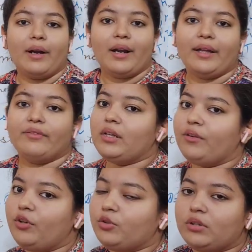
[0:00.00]
1 die will
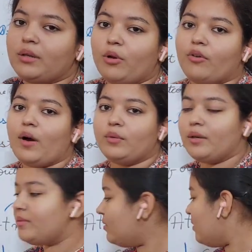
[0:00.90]
give you total number of
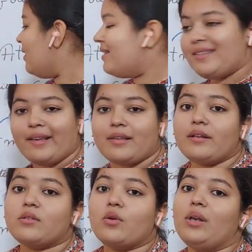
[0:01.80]
outcomes is 6, and
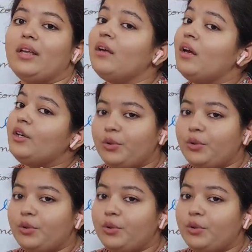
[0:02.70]
scrolling